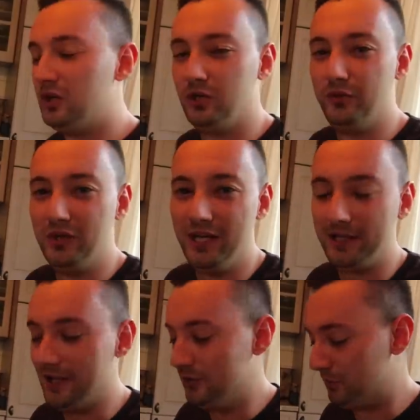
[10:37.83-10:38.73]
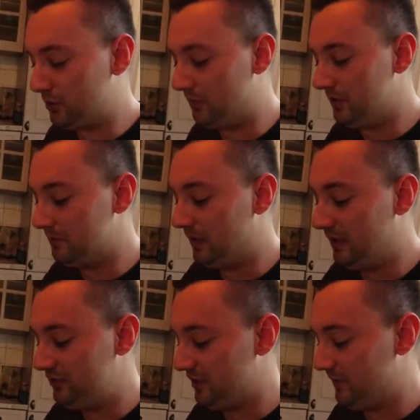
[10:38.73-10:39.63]
Although, like, I know probably in
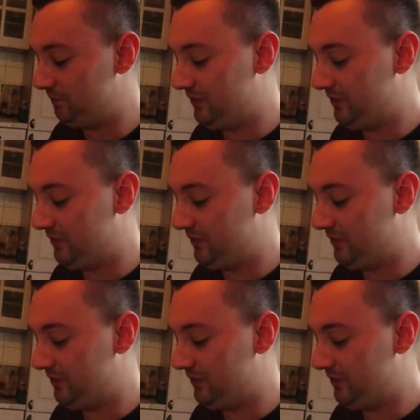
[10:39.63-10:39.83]
Malaysia,